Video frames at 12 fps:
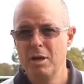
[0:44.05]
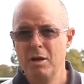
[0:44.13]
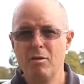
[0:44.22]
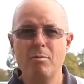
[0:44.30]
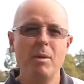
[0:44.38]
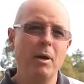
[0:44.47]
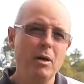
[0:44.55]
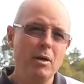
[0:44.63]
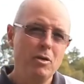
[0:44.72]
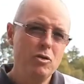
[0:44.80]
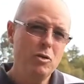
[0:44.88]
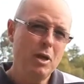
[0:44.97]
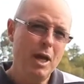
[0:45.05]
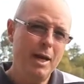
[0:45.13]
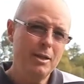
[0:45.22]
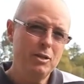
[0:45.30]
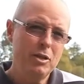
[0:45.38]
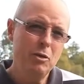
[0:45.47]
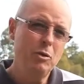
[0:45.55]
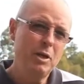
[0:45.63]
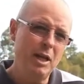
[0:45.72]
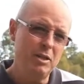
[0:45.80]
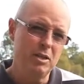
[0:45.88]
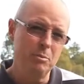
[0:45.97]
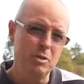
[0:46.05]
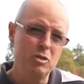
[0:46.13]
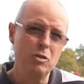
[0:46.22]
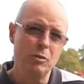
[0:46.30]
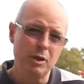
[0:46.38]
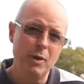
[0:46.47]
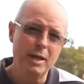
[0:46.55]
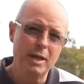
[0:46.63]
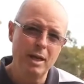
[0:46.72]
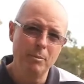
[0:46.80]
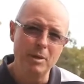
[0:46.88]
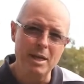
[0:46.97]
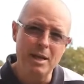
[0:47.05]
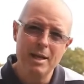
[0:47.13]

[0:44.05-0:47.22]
Remember, you can't tell customers you're a great company.